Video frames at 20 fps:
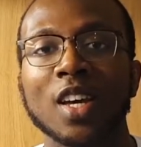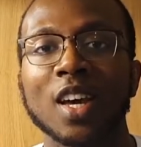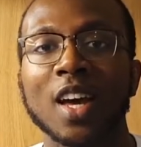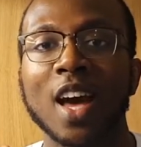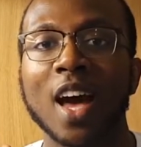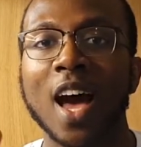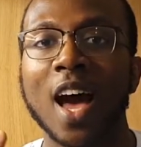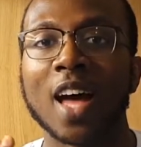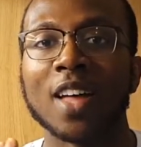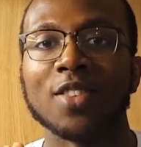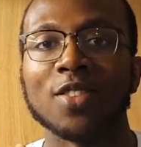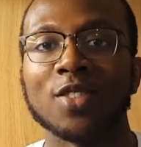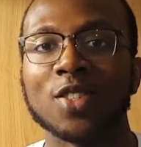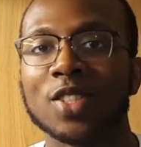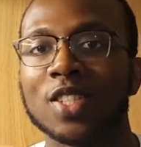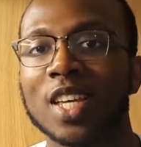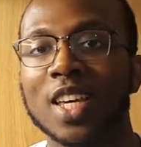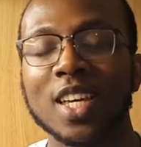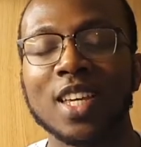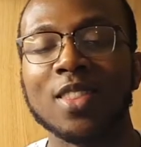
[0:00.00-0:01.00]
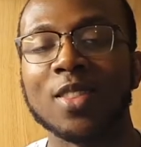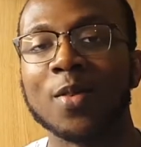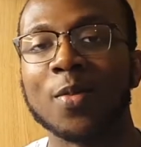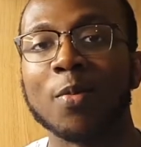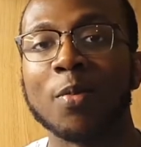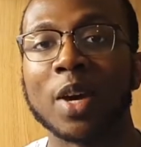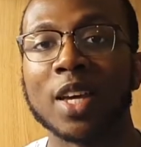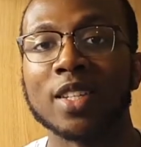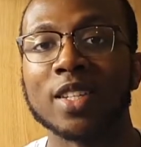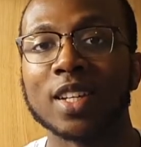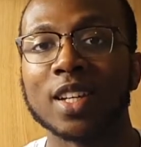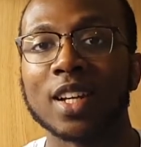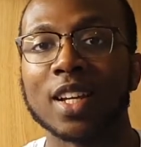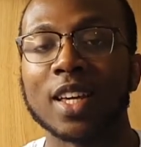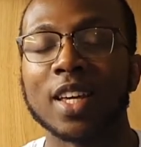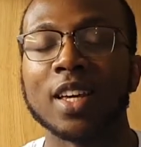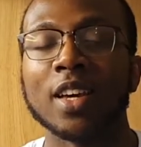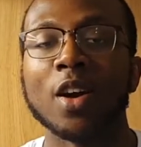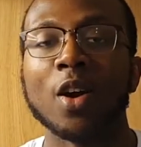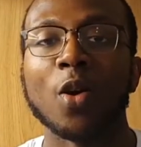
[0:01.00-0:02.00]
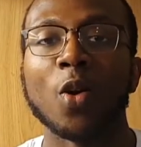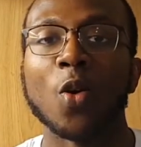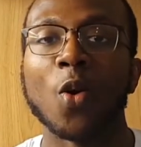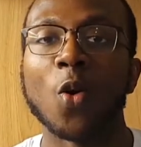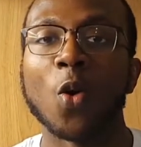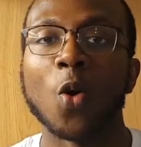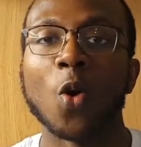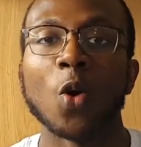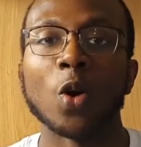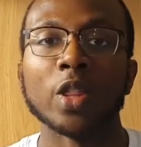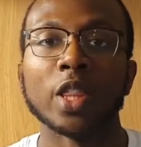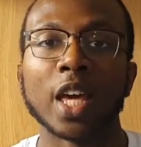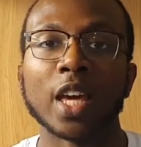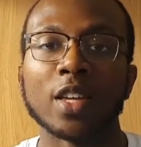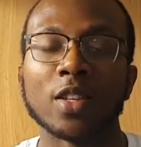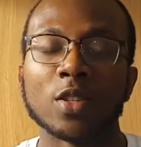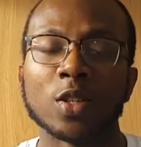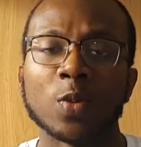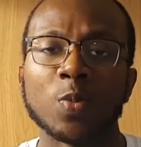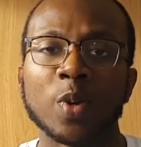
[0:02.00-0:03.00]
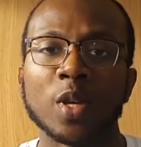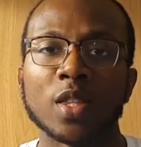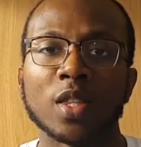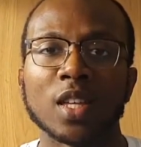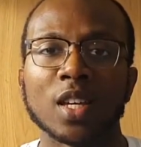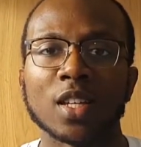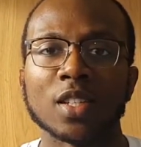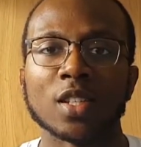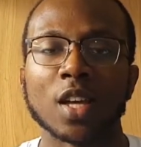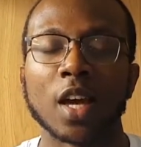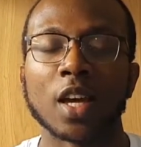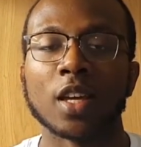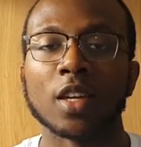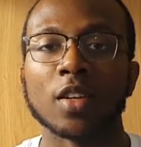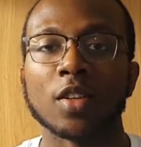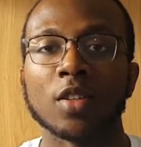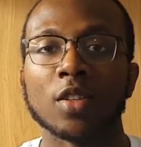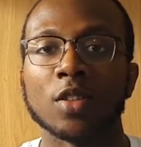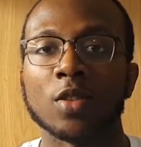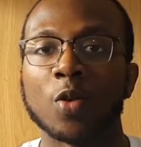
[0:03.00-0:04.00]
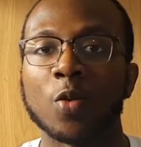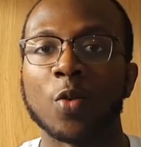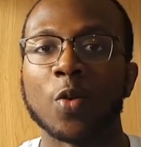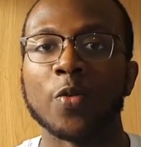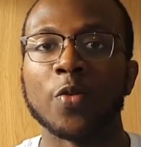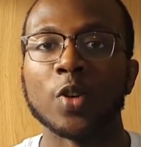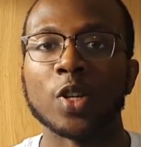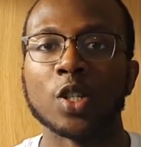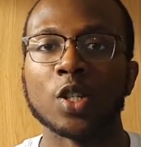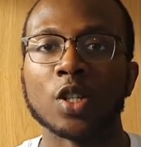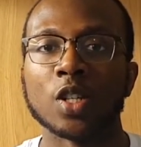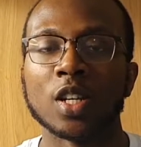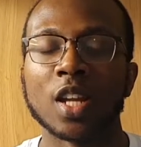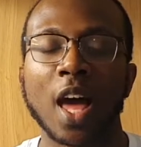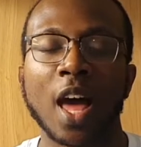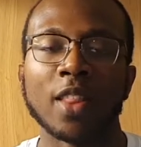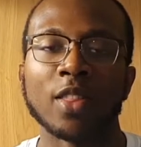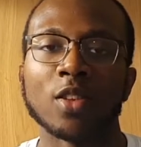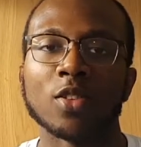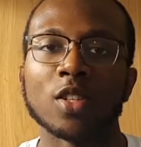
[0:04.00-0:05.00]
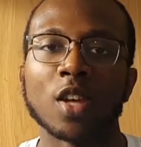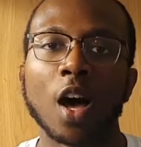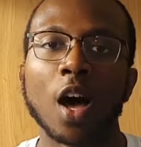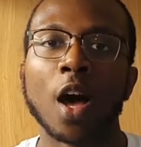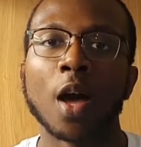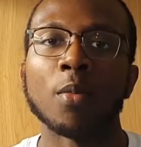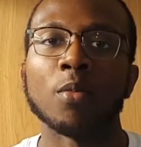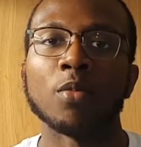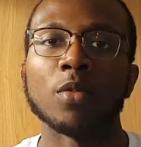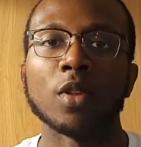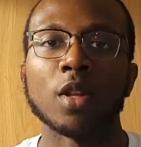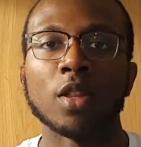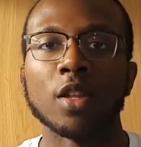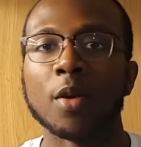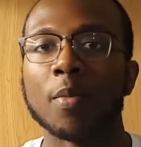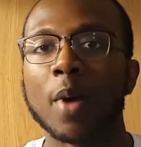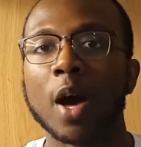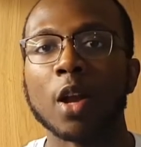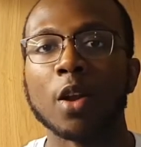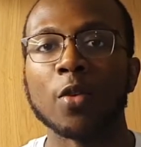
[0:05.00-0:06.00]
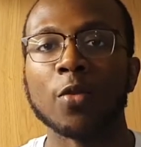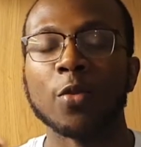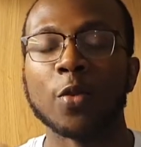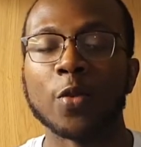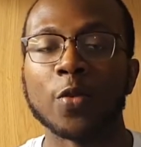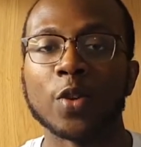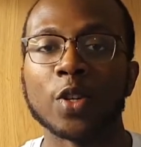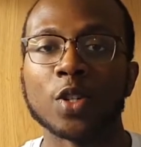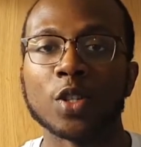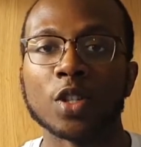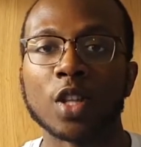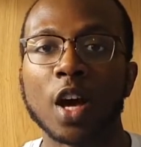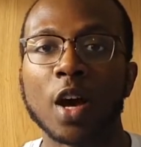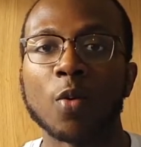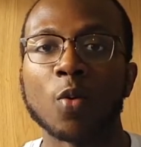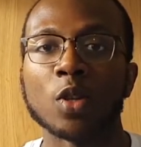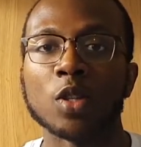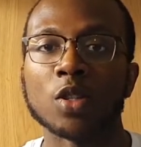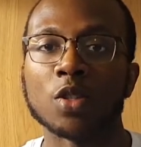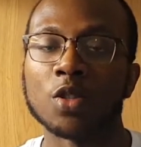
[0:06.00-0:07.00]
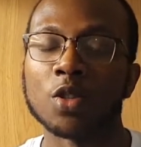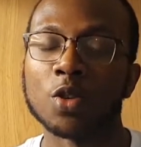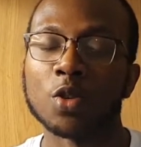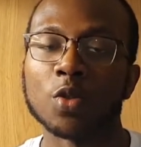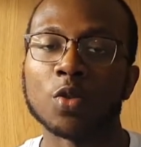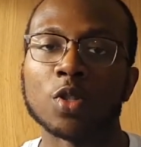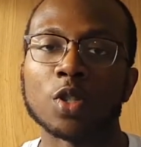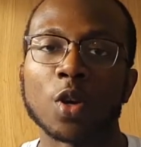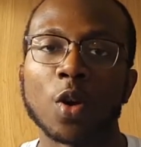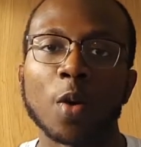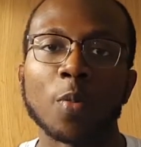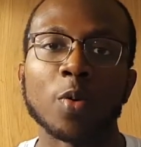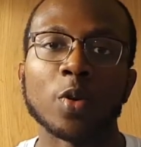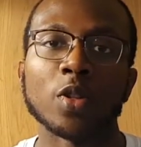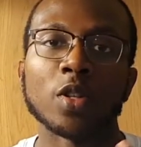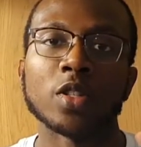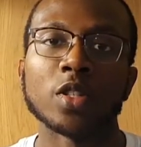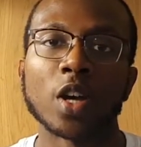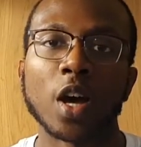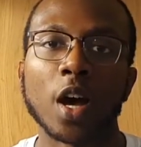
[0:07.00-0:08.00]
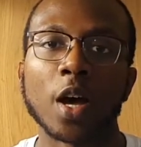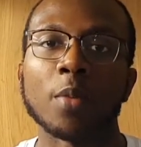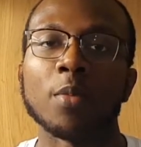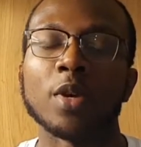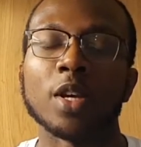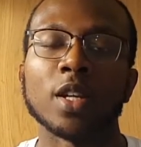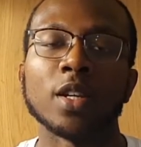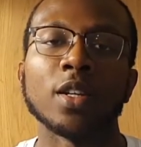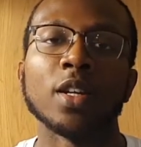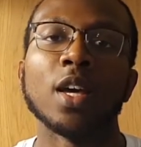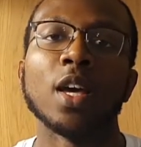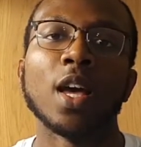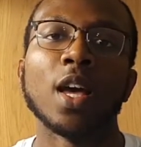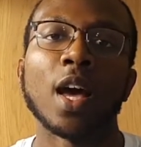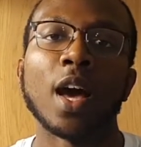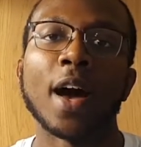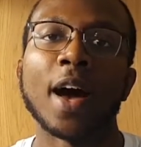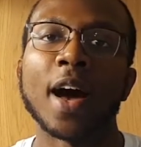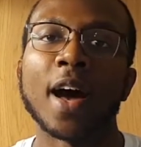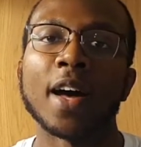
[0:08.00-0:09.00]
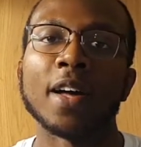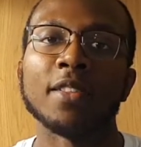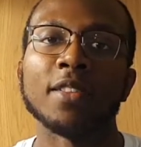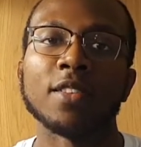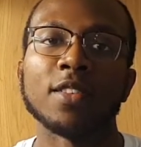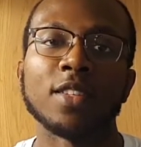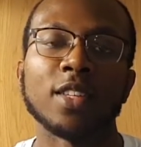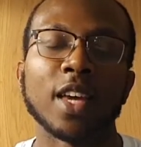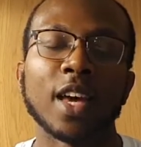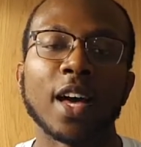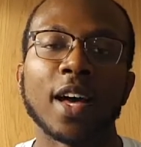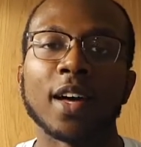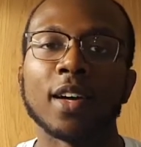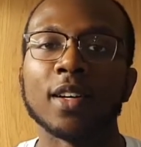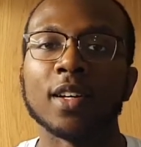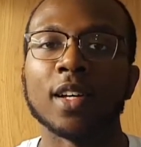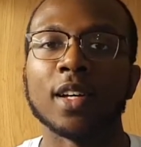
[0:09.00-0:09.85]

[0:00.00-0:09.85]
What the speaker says: and just eat them basically. Or they can just be things like the revision and the time, the amount of revision that I want to do, so I put the time in, and yeah.